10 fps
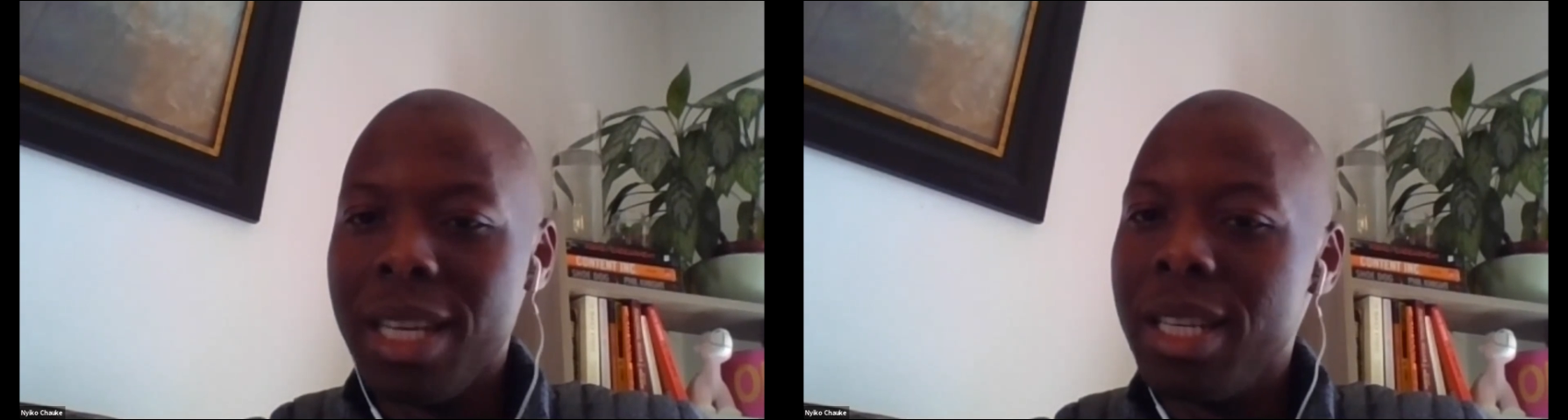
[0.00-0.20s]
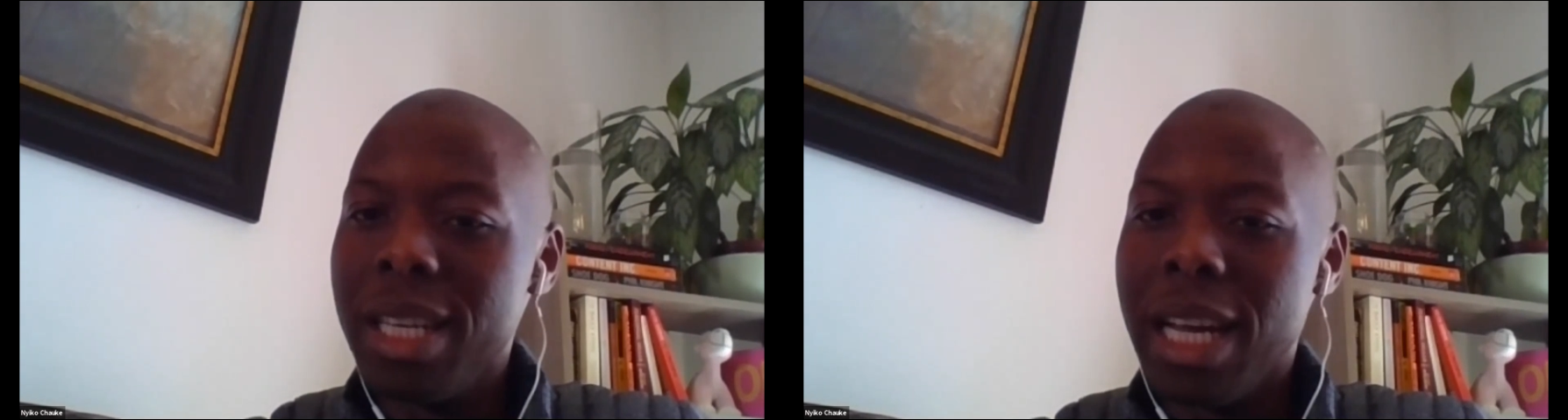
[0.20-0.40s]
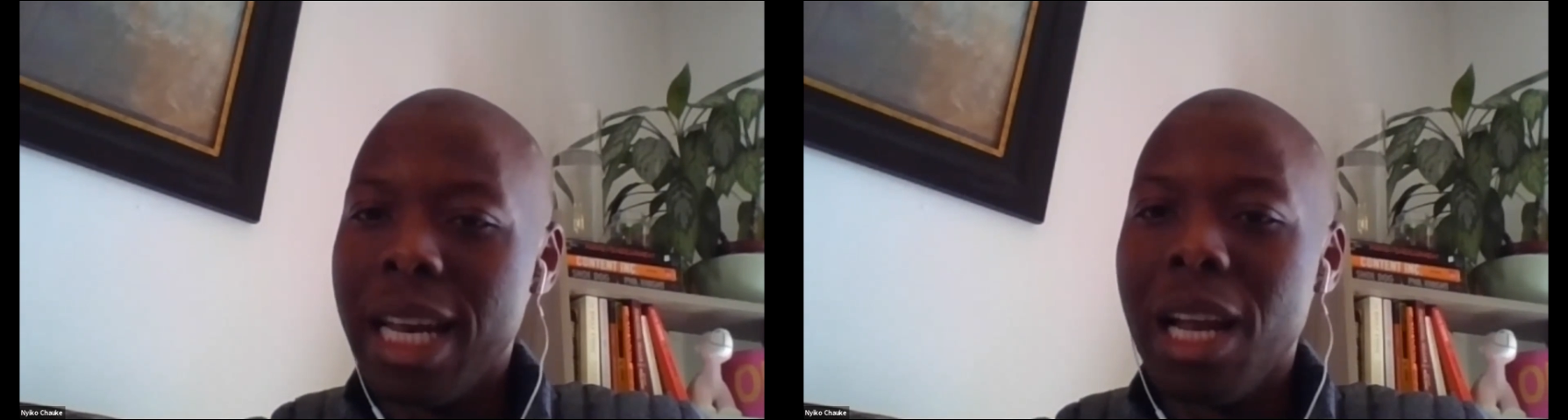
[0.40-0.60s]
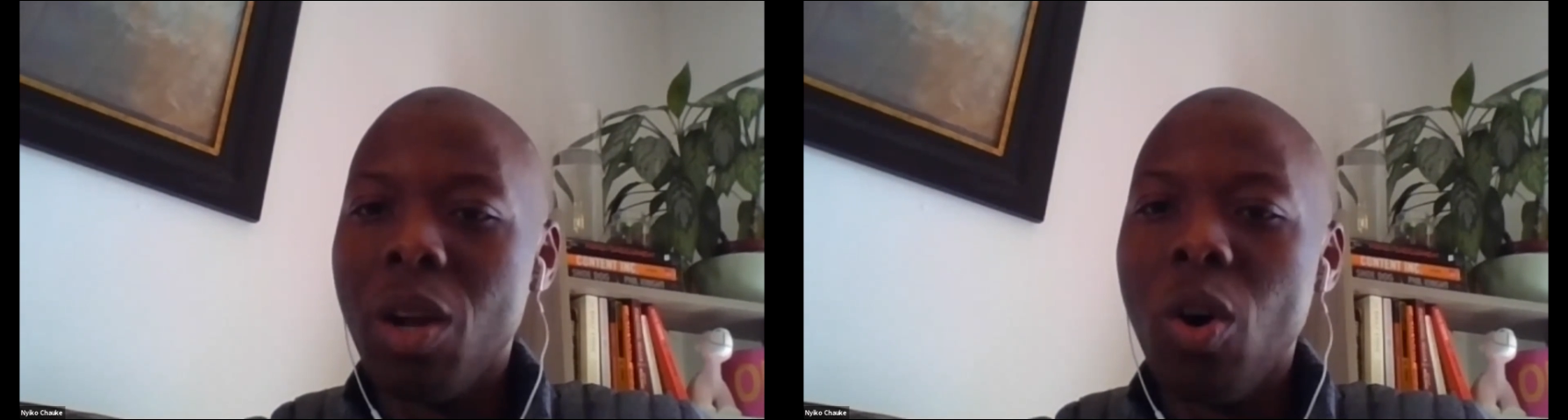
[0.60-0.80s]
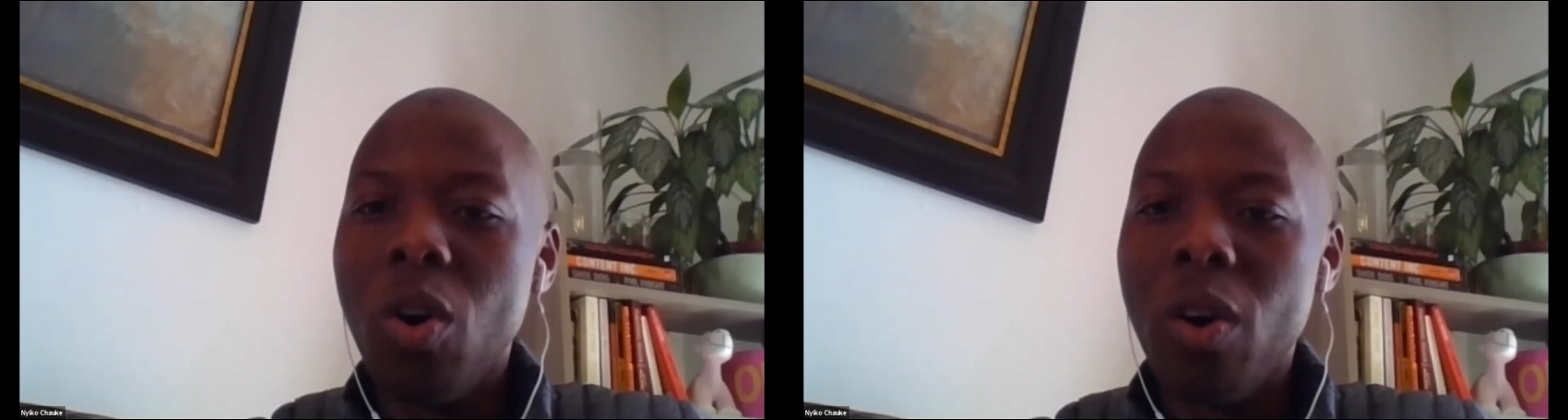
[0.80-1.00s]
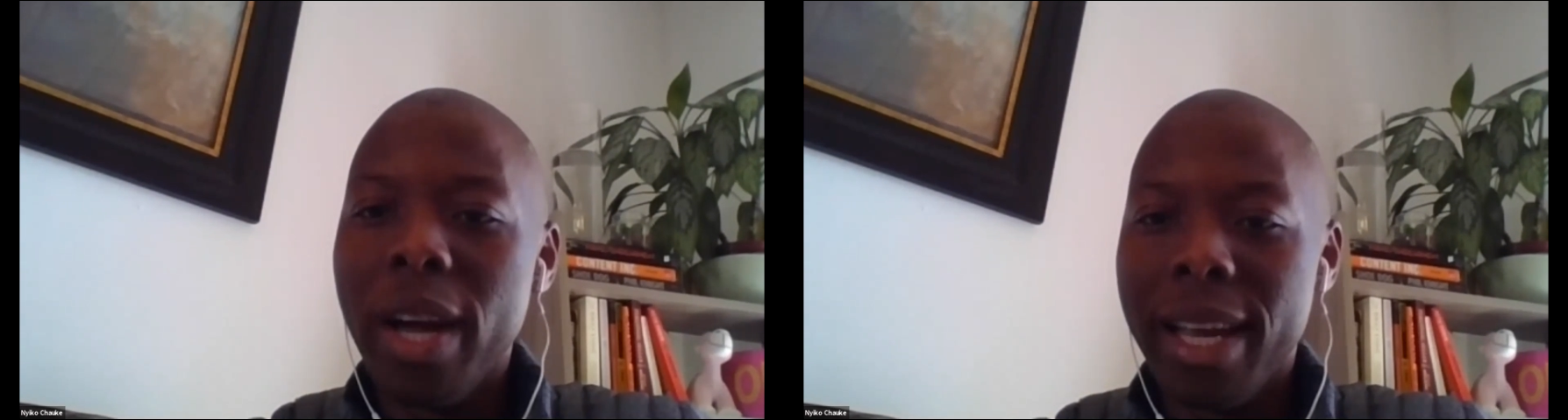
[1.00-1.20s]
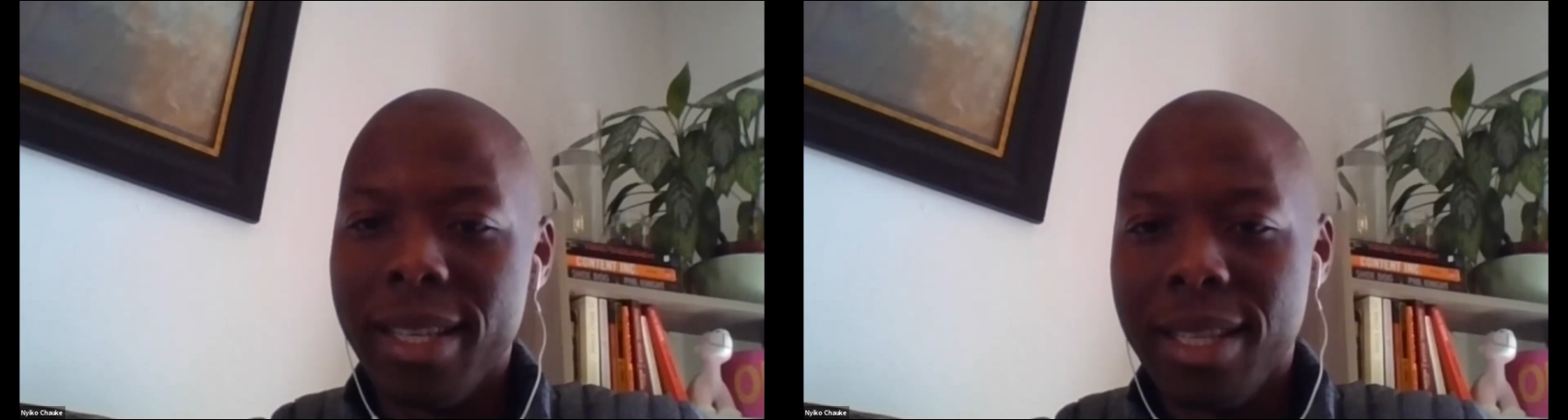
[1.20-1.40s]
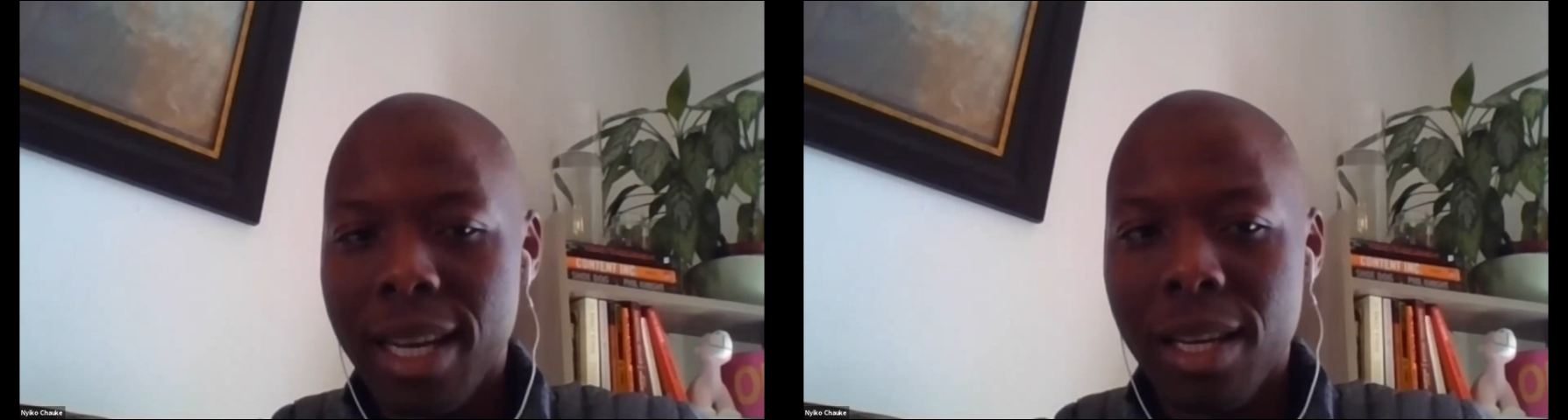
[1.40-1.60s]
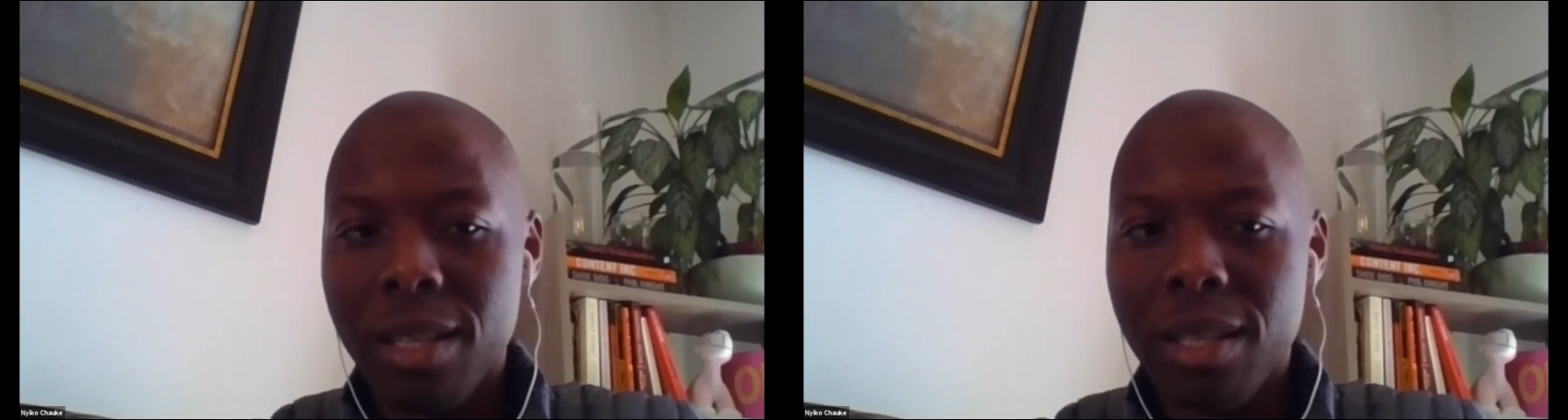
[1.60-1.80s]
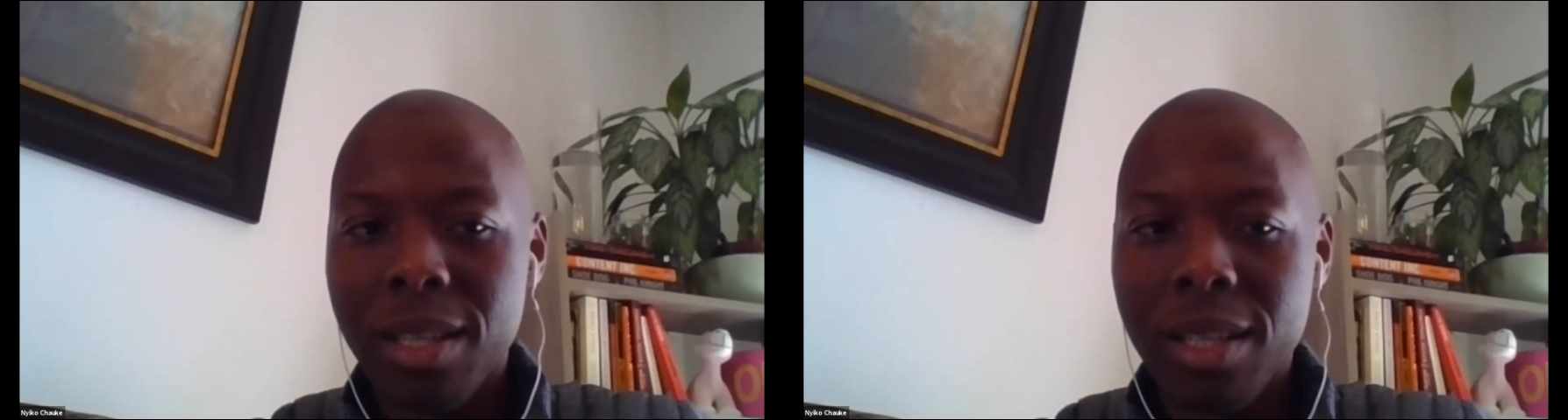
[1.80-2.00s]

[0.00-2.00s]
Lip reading: internal or external?